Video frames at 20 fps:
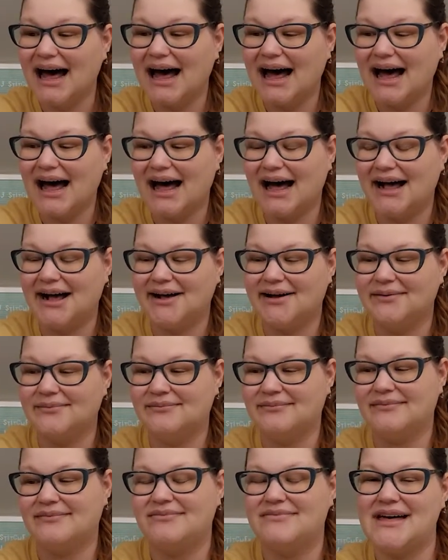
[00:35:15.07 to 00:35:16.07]

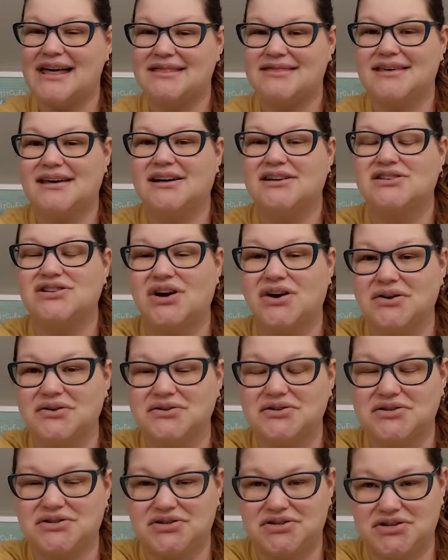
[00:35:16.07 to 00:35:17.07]
that the
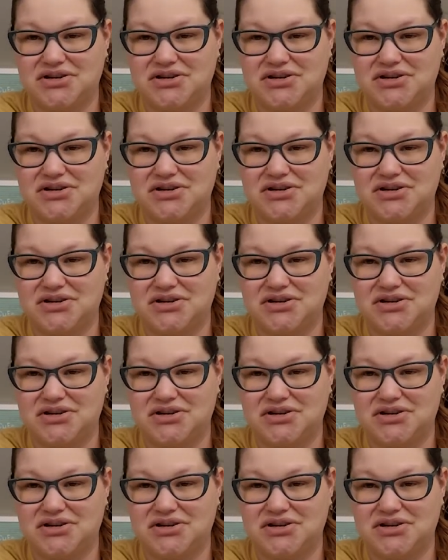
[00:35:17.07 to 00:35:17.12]
adults